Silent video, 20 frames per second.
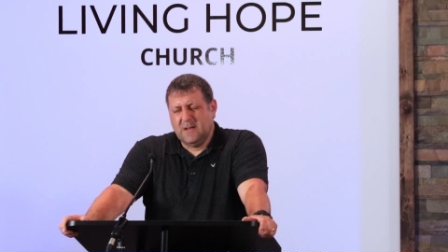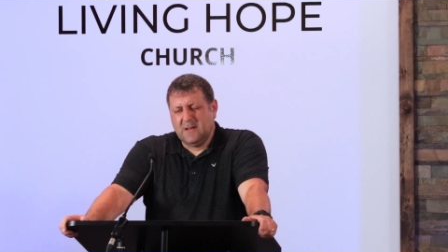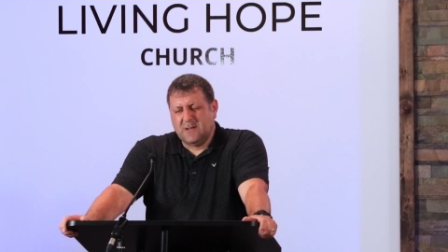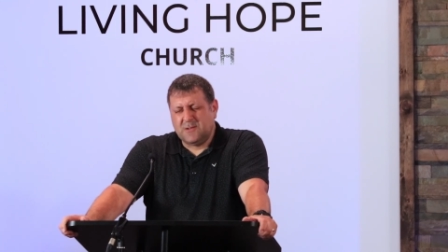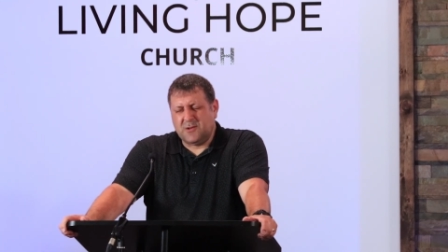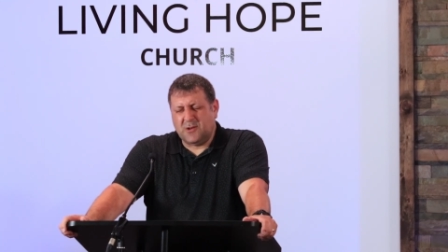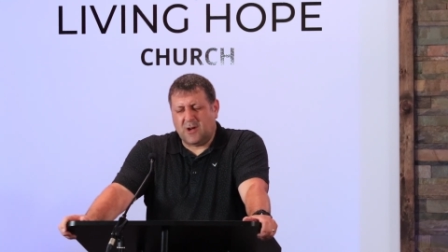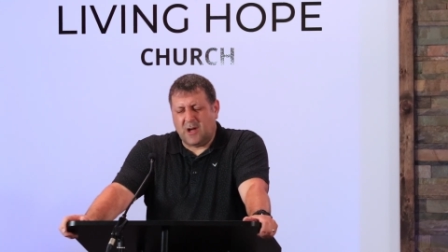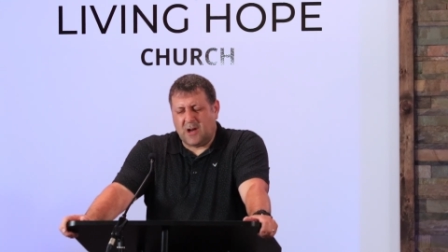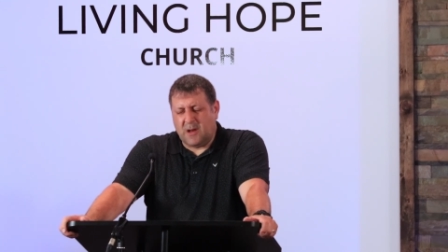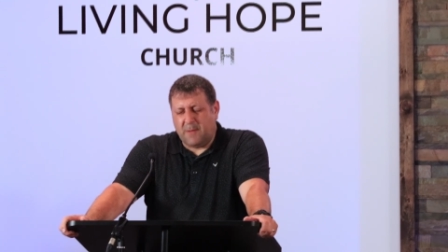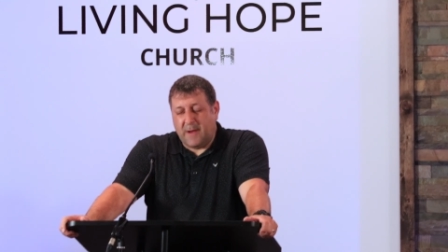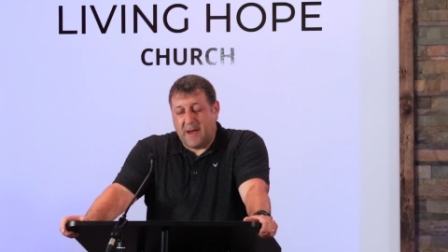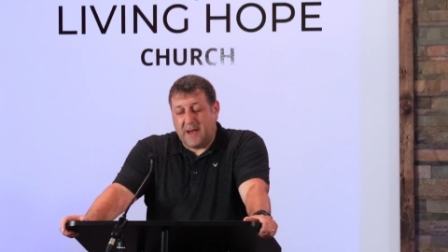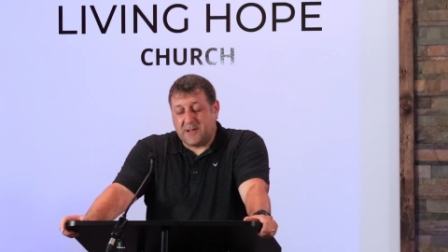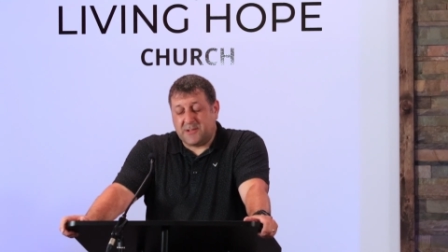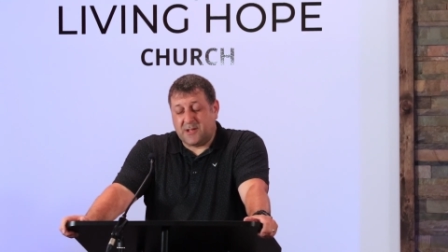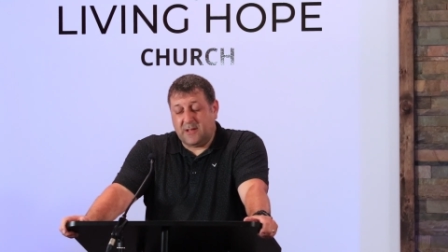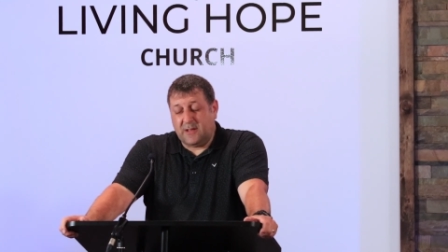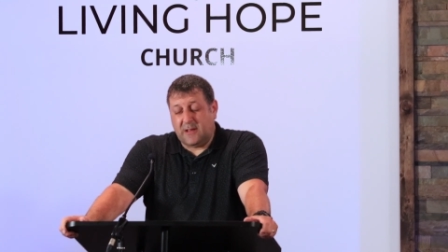So, God, I'm
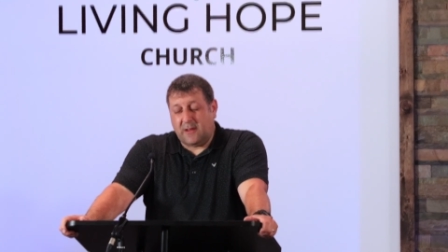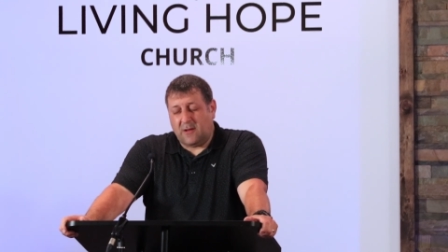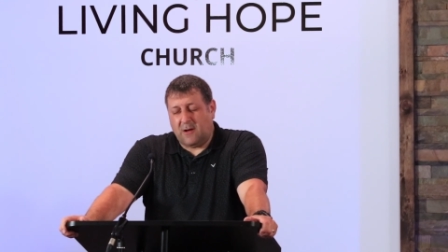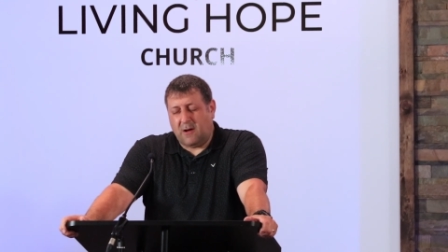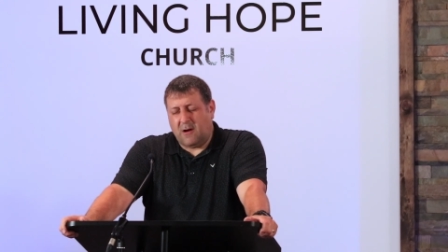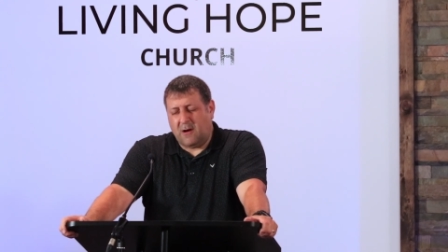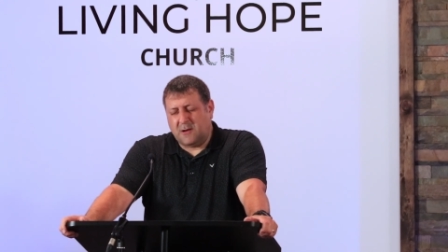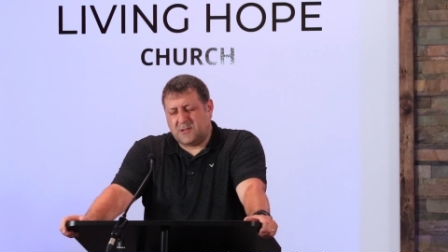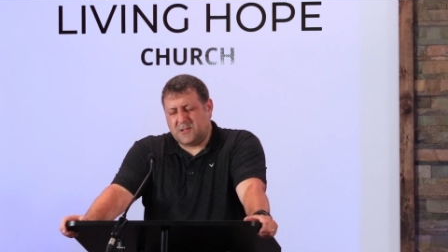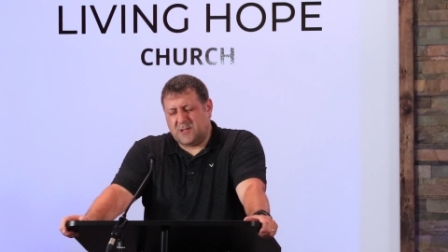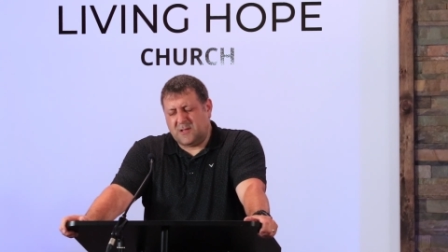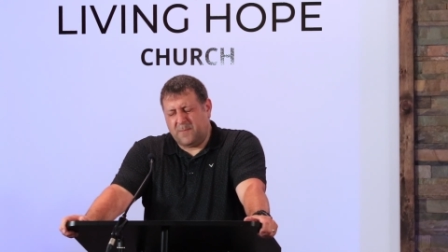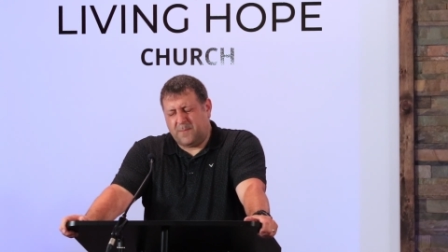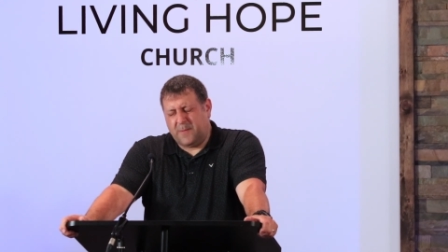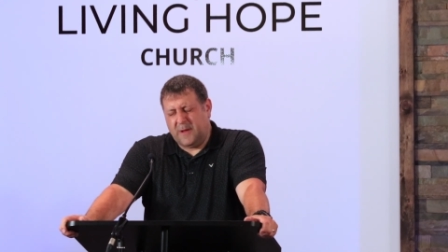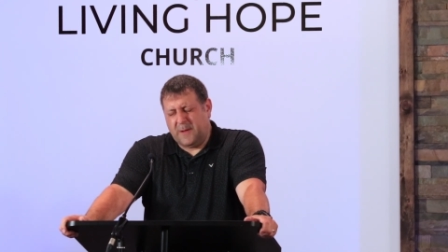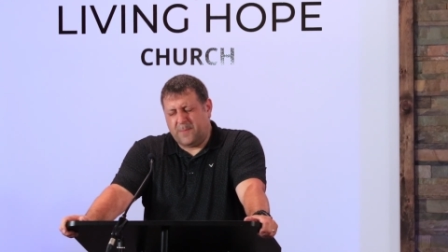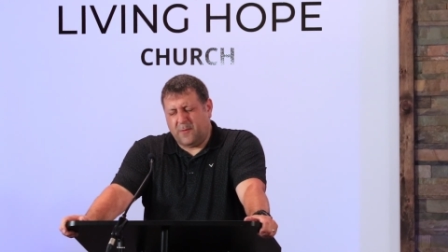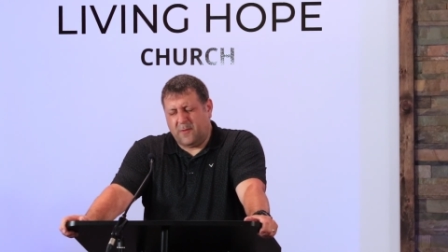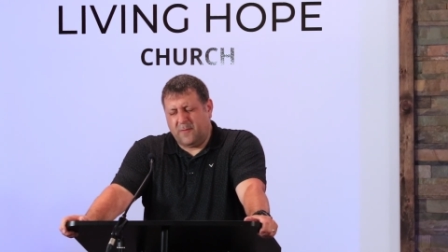asking that the hearts of the
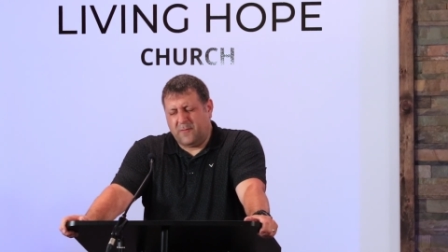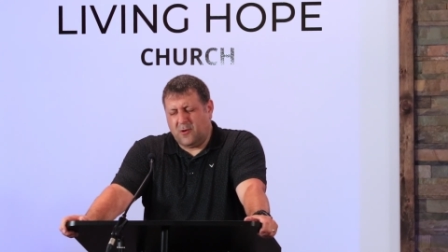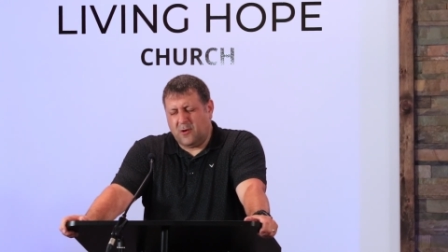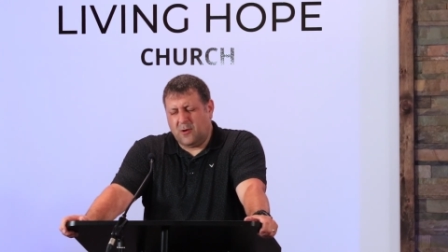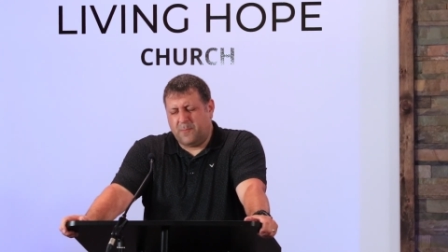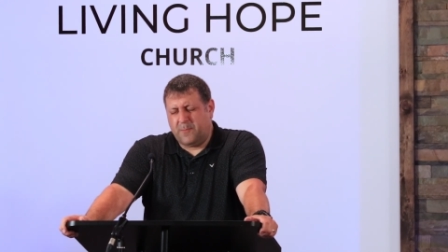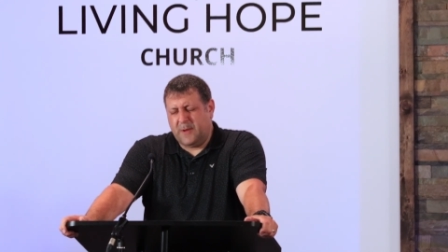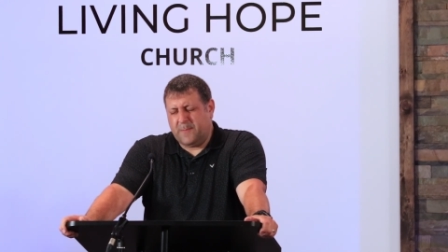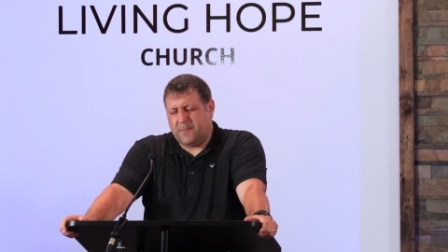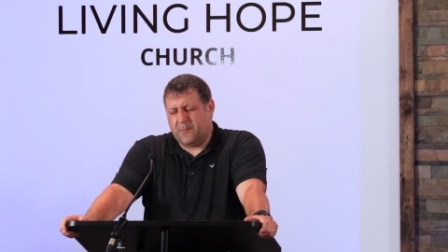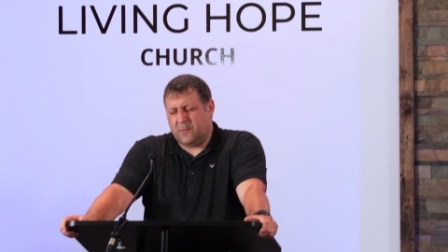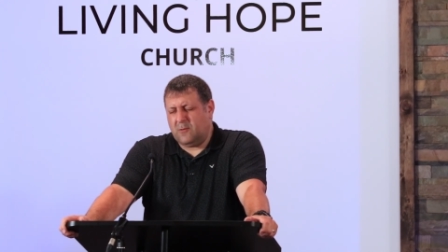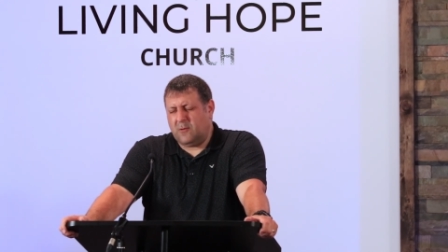people, of your people,